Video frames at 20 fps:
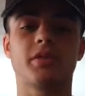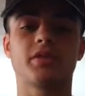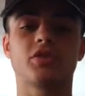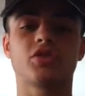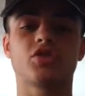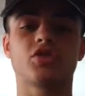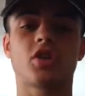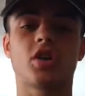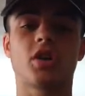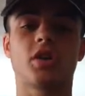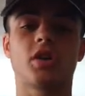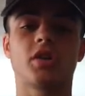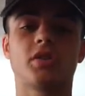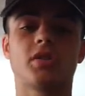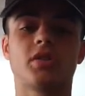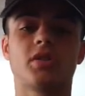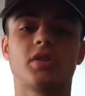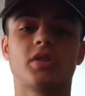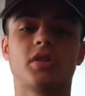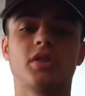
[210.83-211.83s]
brings a
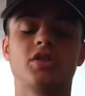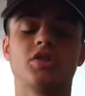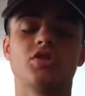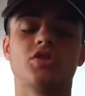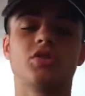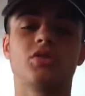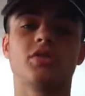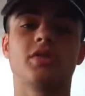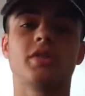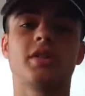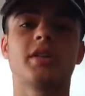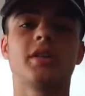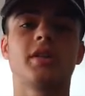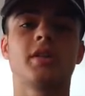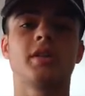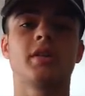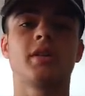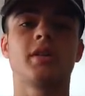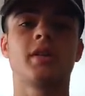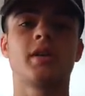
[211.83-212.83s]
shotgun and he shoots
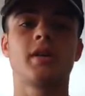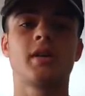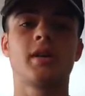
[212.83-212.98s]
Lenny